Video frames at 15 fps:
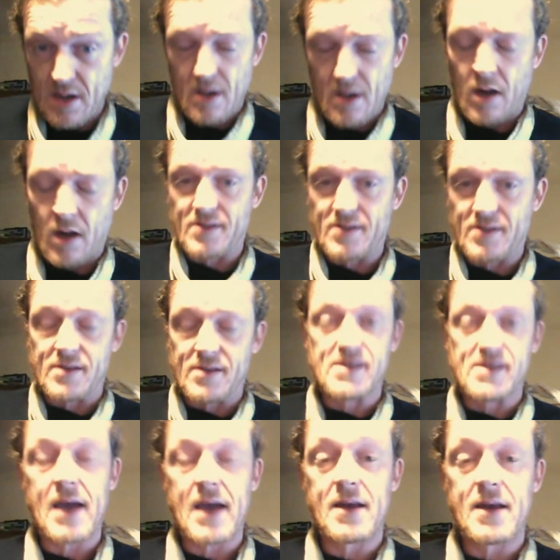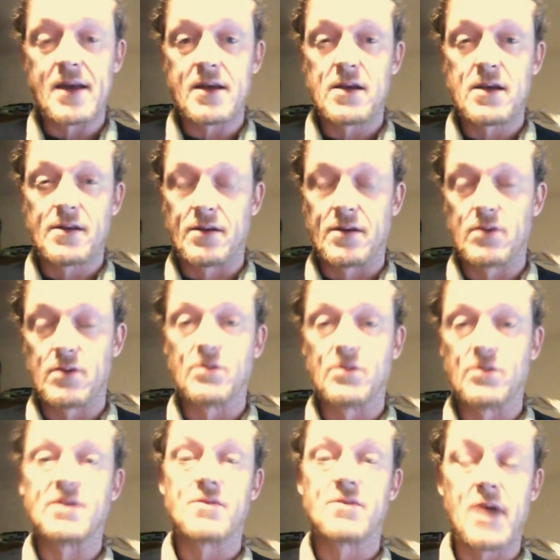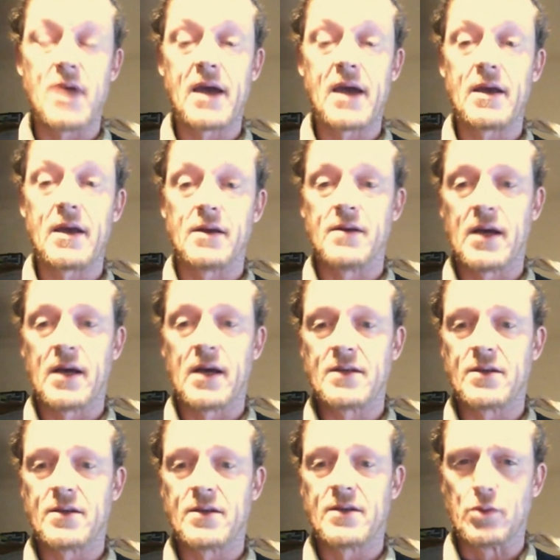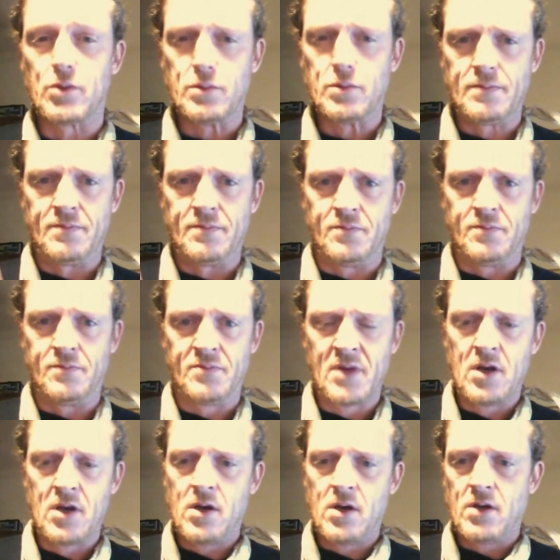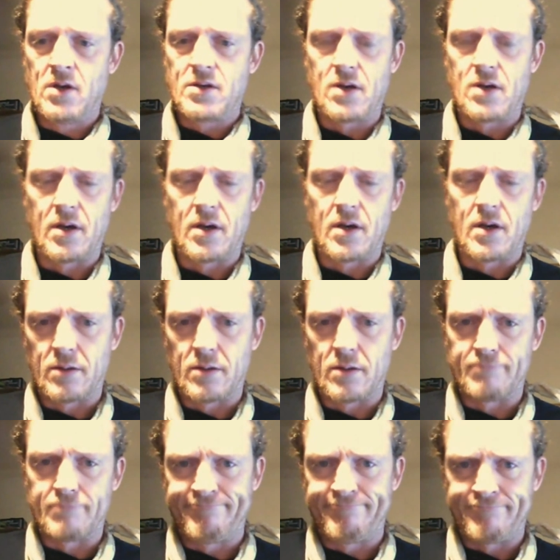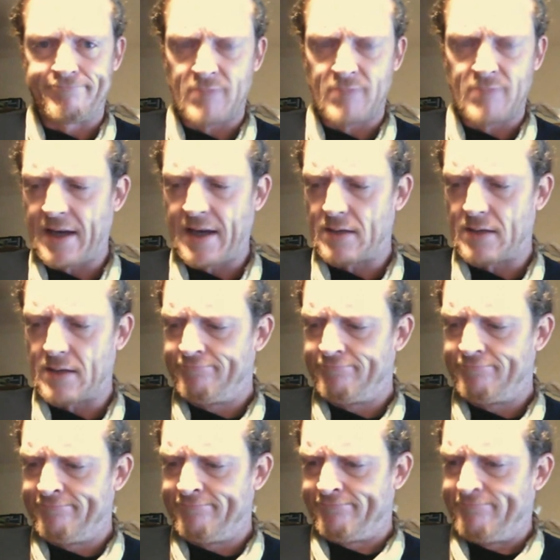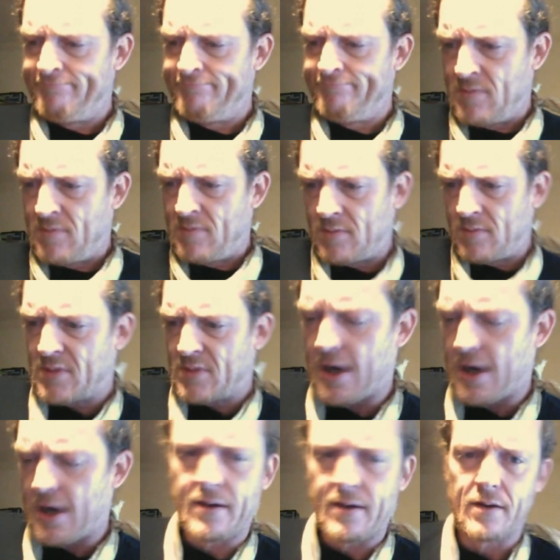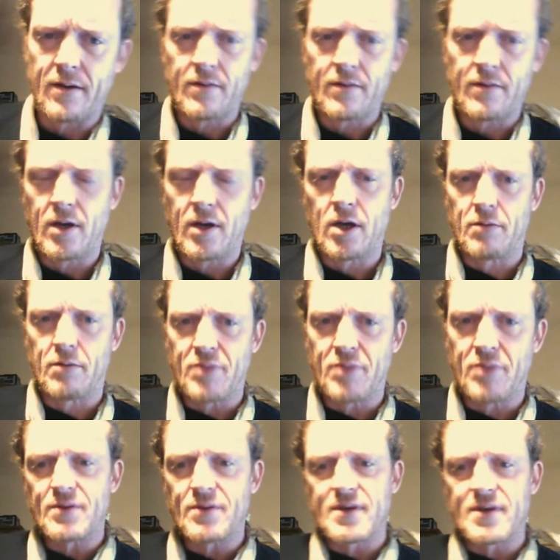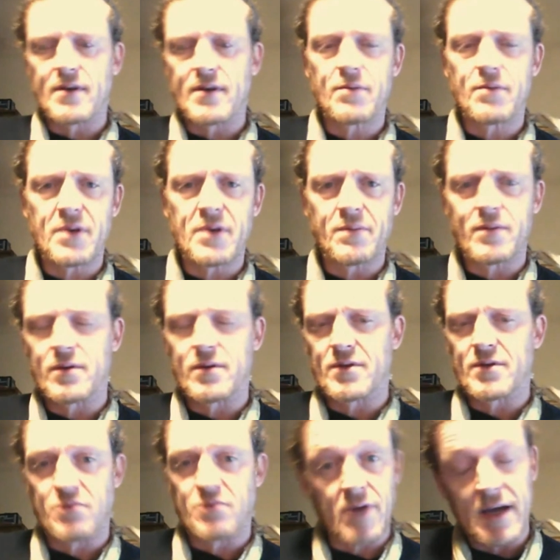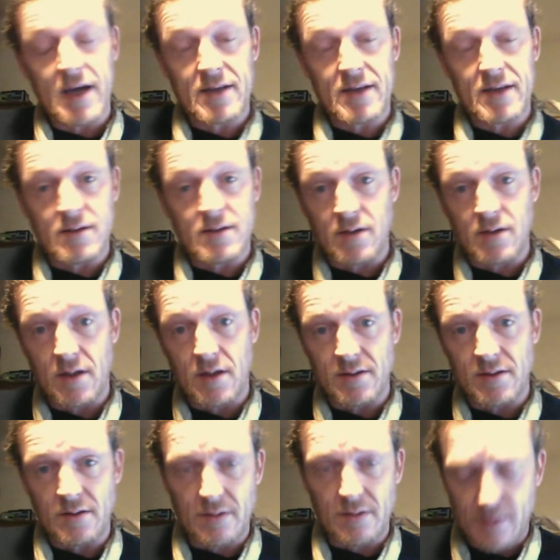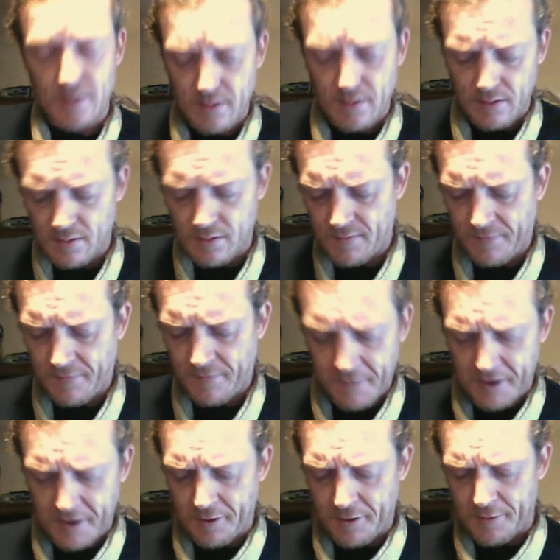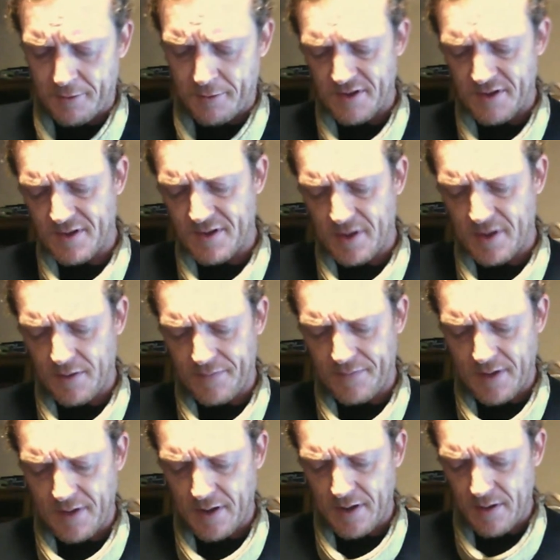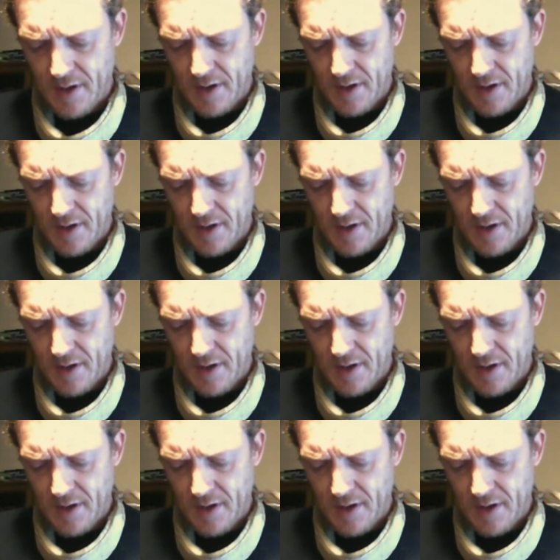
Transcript: our society to do what's right and not to um, like try to abuse other people's rights and constitutional freedoms and stuff that